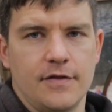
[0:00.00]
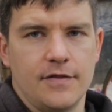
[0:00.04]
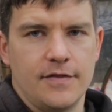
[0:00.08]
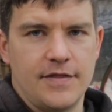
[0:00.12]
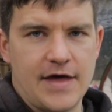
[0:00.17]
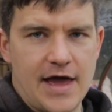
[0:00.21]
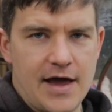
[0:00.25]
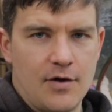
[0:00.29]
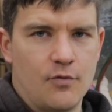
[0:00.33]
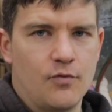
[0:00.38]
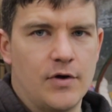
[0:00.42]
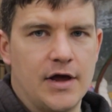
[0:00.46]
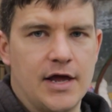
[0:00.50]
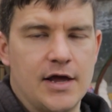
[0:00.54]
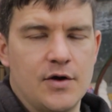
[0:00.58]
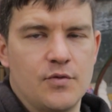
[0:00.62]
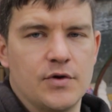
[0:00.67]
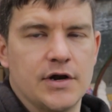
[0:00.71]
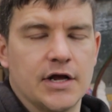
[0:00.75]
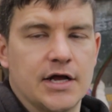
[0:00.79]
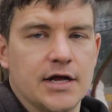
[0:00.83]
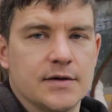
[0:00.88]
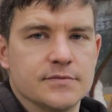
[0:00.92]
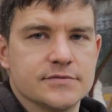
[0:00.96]
That way,
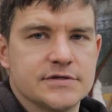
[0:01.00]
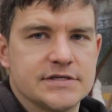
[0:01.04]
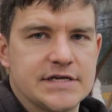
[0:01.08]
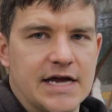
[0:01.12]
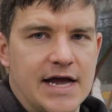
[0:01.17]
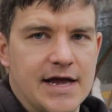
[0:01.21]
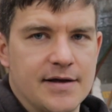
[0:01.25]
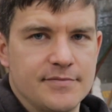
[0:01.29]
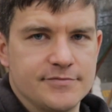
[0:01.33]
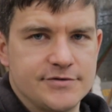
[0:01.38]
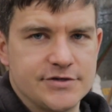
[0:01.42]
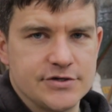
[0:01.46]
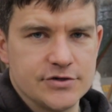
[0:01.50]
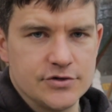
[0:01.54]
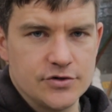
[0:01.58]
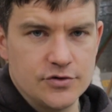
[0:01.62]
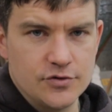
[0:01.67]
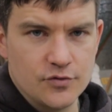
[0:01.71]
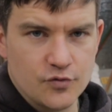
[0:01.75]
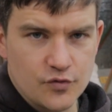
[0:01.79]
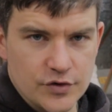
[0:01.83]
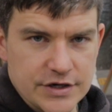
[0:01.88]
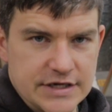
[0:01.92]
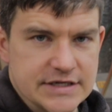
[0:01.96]
when it comes time
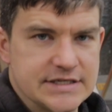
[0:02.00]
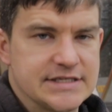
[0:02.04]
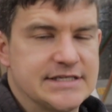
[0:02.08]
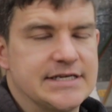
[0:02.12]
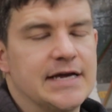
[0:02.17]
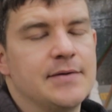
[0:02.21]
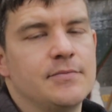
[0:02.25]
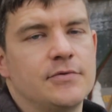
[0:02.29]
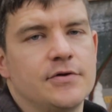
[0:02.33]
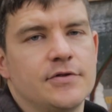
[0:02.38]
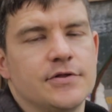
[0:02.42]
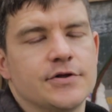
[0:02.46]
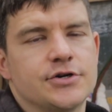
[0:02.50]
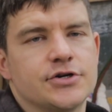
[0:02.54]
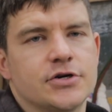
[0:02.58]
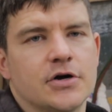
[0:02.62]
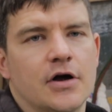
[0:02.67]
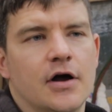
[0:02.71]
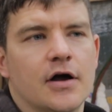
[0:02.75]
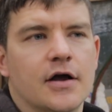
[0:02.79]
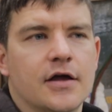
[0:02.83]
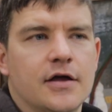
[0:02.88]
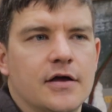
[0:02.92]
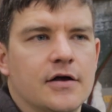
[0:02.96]
to reassemble the
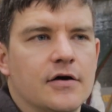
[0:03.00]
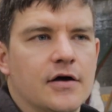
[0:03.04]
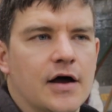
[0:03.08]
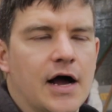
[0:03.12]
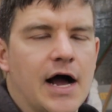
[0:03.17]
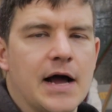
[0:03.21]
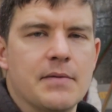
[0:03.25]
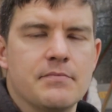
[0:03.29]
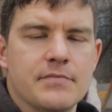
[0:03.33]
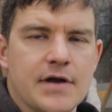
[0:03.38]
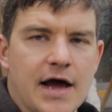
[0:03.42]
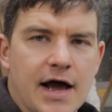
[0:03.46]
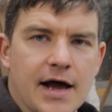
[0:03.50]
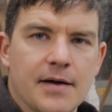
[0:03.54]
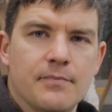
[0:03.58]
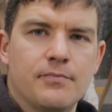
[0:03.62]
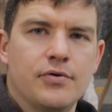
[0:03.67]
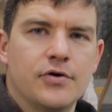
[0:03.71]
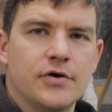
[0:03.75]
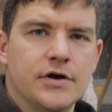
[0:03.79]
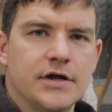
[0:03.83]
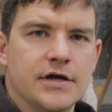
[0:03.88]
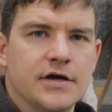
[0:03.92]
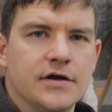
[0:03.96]
truck, I'm not
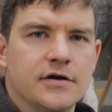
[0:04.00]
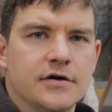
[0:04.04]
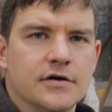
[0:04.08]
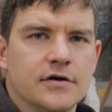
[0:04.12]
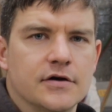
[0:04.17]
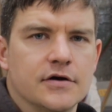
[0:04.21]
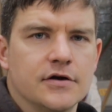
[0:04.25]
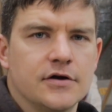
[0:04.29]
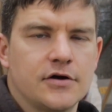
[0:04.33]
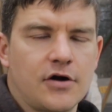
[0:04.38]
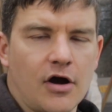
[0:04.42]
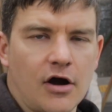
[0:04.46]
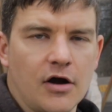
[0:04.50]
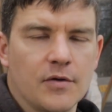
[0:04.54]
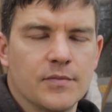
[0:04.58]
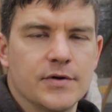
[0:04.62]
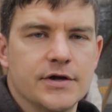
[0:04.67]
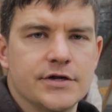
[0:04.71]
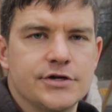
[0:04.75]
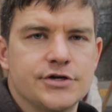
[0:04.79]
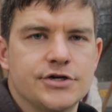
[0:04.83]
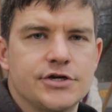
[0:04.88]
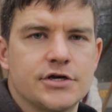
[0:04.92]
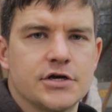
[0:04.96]
putting
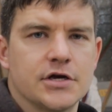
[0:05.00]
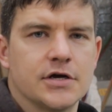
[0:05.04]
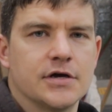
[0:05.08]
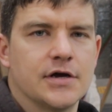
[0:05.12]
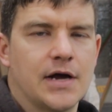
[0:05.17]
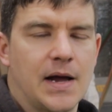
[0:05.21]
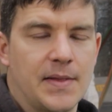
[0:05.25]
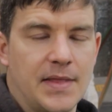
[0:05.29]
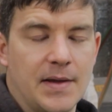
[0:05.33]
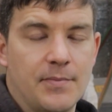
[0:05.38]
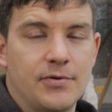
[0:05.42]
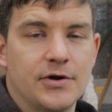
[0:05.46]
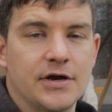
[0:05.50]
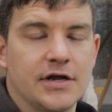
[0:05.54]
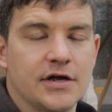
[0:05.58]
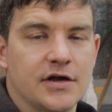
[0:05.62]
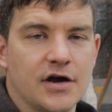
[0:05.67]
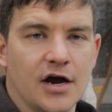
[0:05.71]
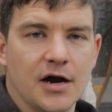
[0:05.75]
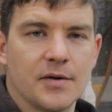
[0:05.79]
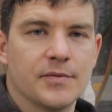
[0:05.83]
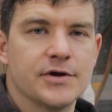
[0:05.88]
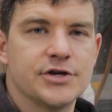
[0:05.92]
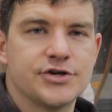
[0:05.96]
garbage,
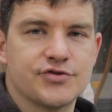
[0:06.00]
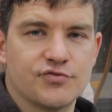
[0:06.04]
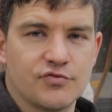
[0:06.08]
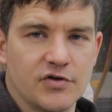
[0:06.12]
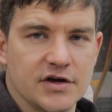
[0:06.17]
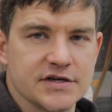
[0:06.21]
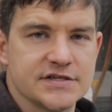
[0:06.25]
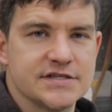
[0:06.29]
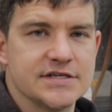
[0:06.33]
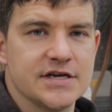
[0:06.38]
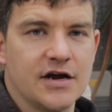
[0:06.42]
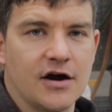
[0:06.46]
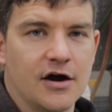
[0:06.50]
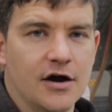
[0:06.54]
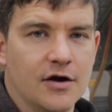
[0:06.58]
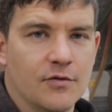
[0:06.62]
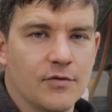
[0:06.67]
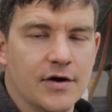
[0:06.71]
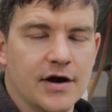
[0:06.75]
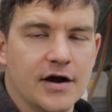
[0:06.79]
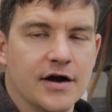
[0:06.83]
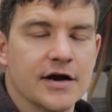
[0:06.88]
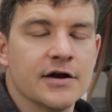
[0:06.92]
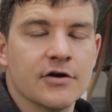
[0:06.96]
rusty
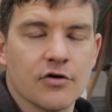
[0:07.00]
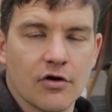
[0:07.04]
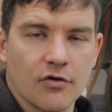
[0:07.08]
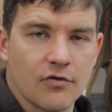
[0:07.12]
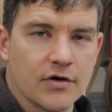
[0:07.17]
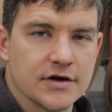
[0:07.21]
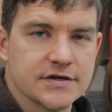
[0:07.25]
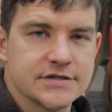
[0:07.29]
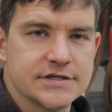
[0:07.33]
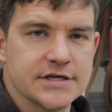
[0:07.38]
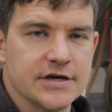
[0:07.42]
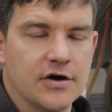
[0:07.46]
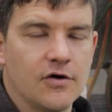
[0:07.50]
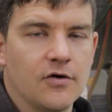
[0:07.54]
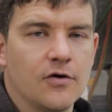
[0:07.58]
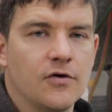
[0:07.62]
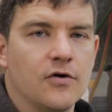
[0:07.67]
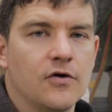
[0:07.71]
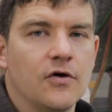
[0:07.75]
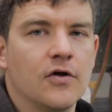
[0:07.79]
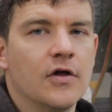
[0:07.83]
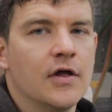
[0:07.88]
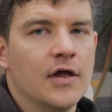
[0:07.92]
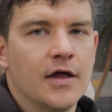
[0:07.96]
hardware into a rusty
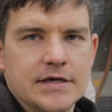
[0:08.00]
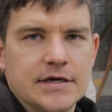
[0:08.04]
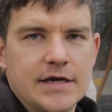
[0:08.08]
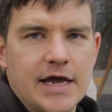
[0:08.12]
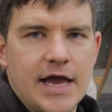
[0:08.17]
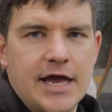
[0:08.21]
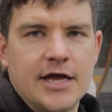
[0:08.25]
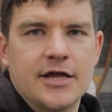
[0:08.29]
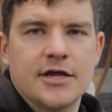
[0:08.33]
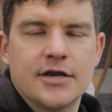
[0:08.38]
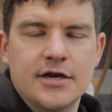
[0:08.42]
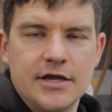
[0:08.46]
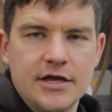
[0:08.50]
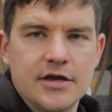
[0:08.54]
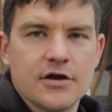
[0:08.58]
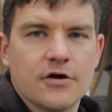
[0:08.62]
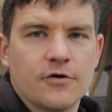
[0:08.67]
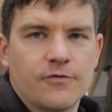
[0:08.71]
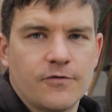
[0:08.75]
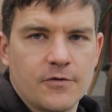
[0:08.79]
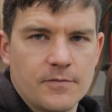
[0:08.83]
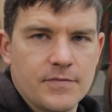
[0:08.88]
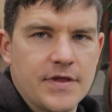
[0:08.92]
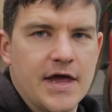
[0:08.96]
hole. And a
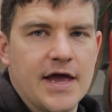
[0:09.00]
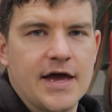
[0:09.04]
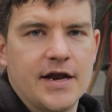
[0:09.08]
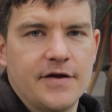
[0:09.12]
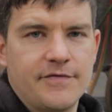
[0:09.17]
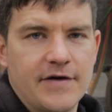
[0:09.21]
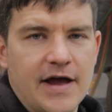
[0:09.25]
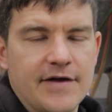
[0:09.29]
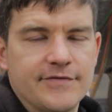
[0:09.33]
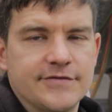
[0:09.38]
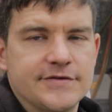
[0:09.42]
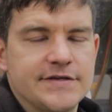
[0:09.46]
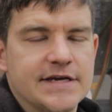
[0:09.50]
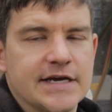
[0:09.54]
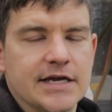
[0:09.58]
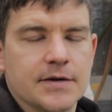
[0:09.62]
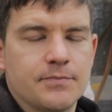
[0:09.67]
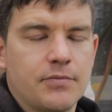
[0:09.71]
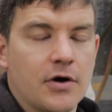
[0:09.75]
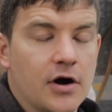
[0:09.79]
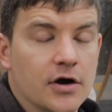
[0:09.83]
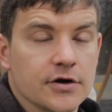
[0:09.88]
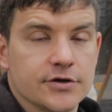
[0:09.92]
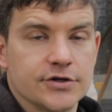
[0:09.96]
year from then, if I have to take it
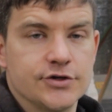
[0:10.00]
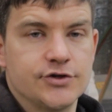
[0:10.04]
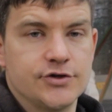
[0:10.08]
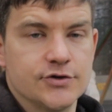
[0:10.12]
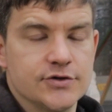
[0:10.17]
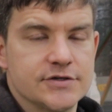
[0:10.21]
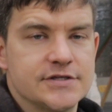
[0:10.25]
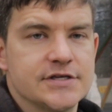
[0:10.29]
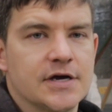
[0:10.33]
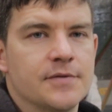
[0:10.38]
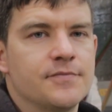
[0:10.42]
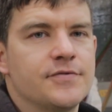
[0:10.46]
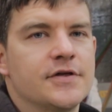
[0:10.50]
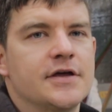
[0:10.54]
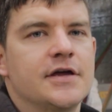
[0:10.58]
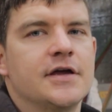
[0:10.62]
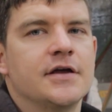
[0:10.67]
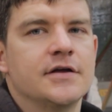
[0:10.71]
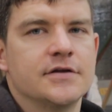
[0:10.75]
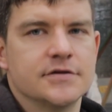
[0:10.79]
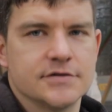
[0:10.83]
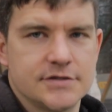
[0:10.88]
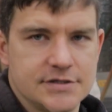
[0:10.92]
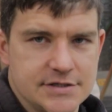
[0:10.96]
apart to do
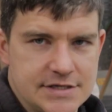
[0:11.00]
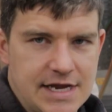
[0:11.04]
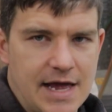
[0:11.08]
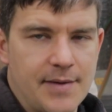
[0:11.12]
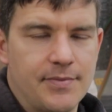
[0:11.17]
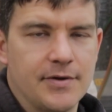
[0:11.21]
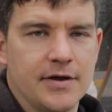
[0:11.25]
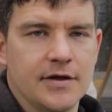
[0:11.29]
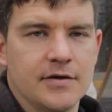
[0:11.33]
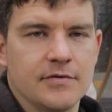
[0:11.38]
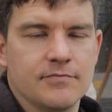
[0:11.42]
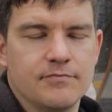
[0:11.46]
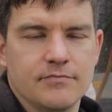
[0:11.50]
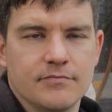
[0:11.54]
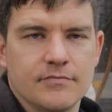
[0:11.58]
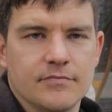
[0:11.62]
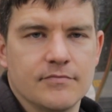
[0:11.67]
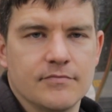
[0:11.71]
something, snapping